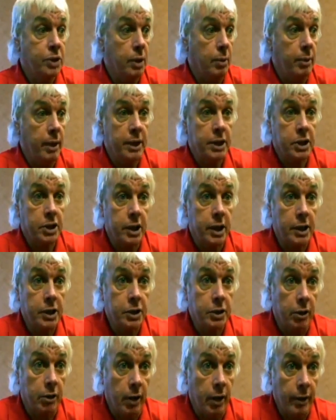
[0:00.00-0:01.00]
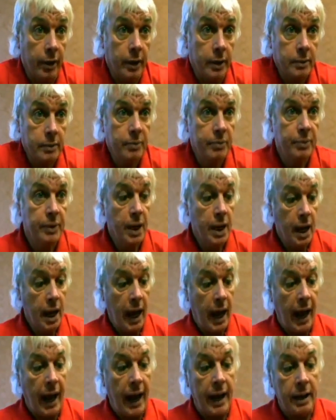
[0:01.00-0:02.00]
some legislation or other.
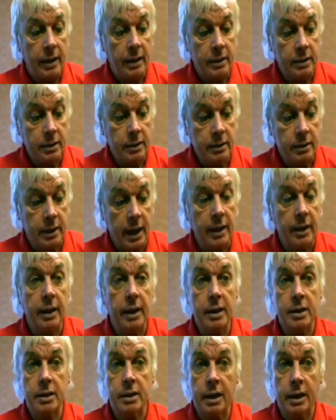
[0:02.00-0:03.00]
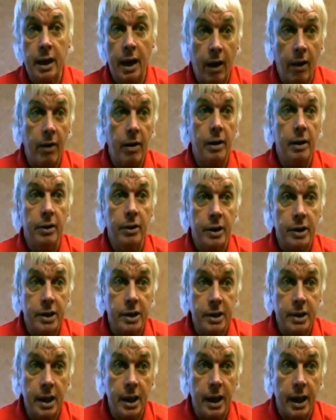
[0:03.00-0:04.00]
And then there's the carrot and the
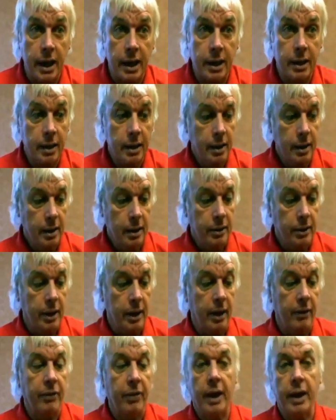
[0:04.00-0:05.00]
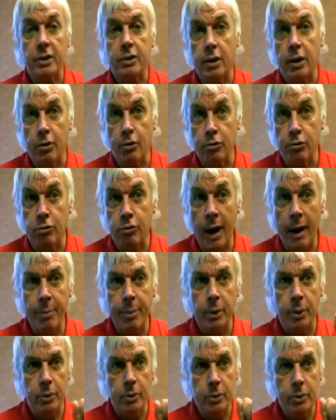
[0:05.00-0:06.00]
stick, that if there's
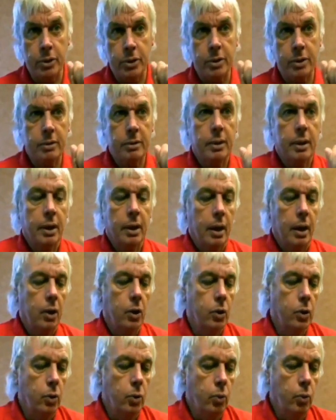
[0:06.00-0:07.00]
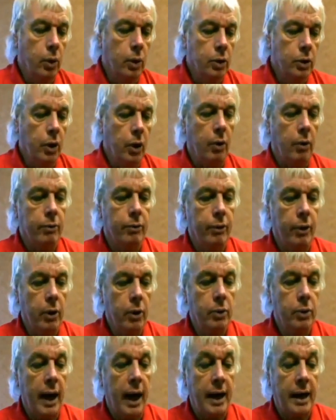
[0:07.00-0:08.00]
rebels who will not
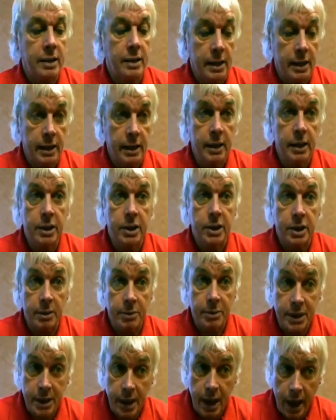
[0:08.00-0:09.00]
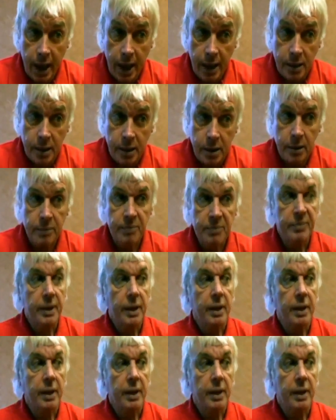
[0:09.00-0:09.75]
vote as the leadership says,